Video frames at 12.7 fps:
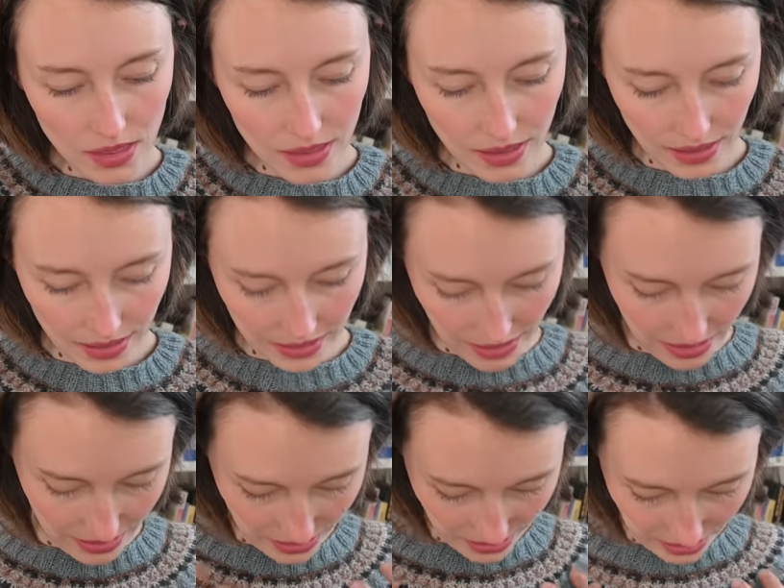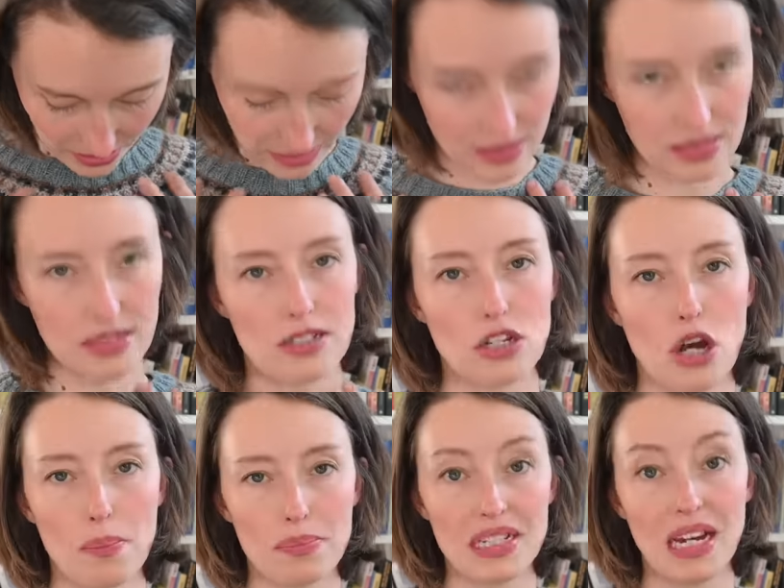And yeah, it's a
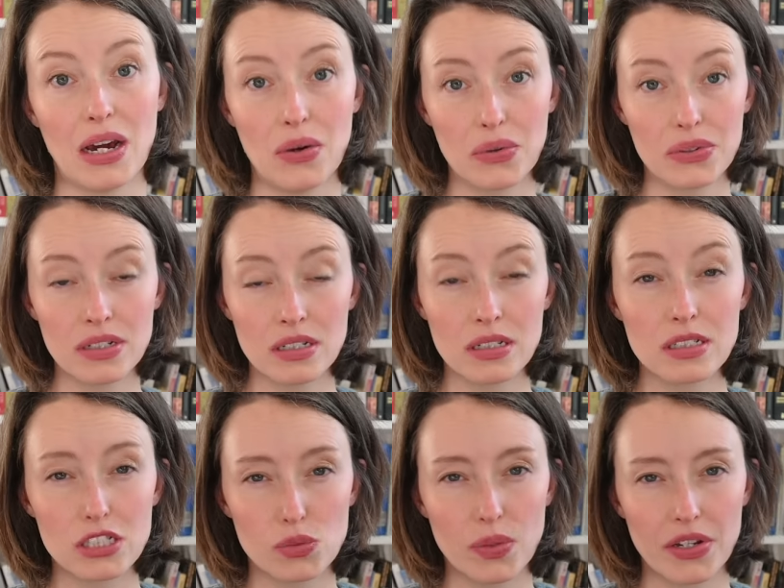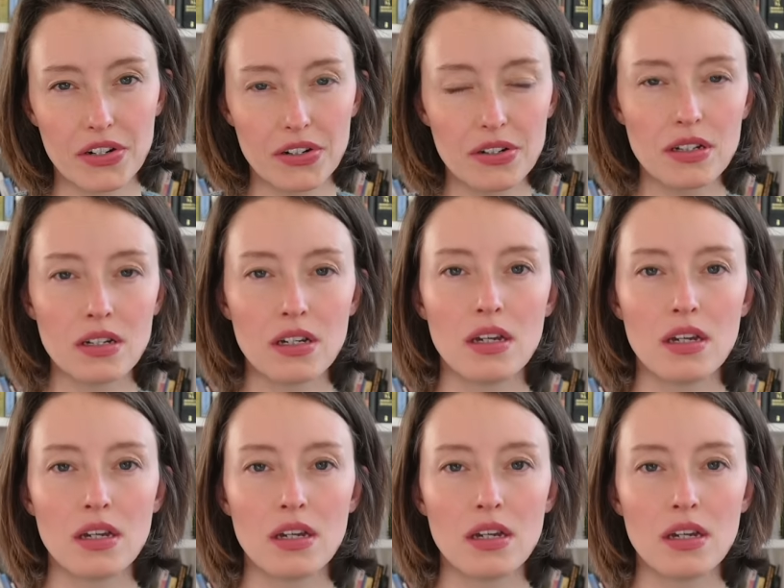top-down sweater.